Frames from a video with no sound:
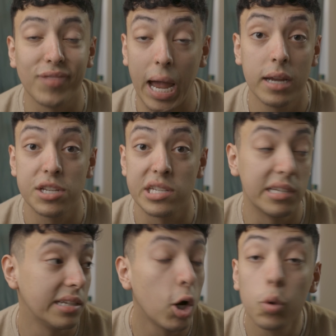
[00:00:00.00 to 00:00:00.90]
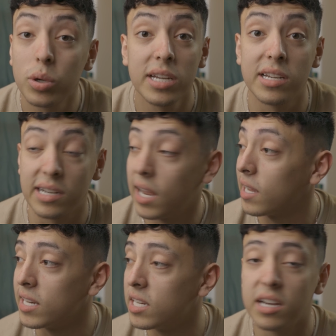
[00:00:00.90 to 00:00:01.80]
Actually, no kidding. Like,
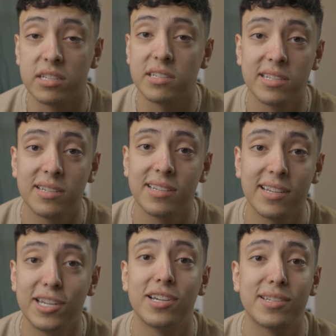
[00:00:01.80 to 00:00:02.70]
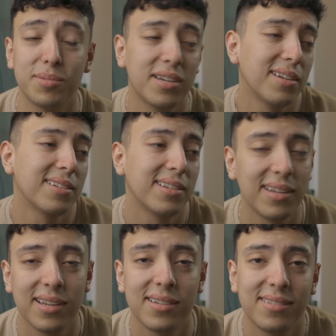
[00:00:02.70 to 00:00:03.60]
it does. It does because
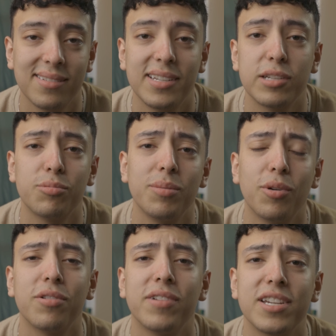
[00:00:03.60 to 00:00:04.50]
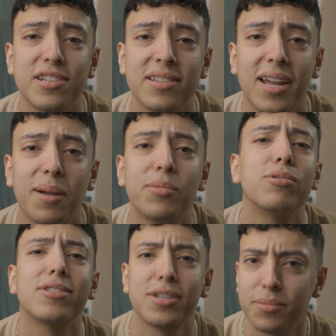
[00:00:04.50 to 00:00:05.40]
it gives me motivation that I'm
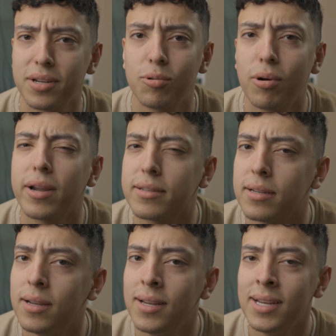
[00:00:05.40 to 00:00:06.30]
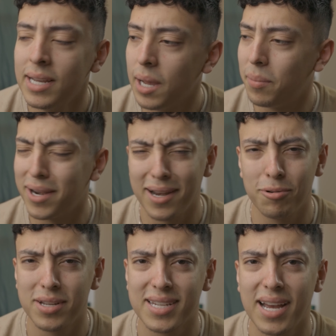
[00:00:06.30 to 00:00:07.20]
doing something right. But
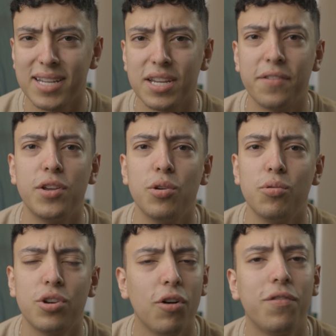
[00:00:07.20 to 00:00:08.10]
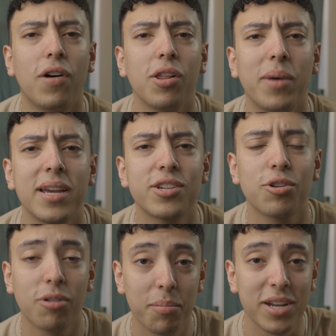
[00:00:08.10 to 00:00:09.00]
anyways, guys, if you don't follow my
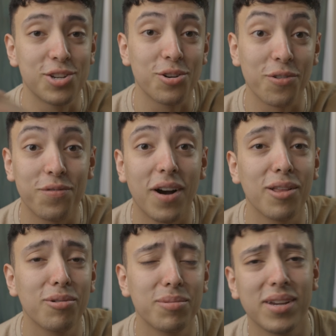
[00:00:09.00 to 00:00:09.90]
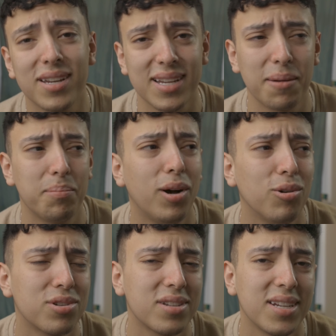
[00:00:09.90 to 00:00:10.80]
Instagram, make sure to follow it because I
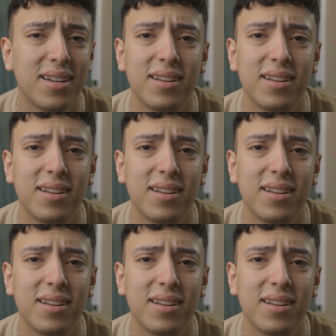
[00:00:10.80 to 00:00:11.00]
post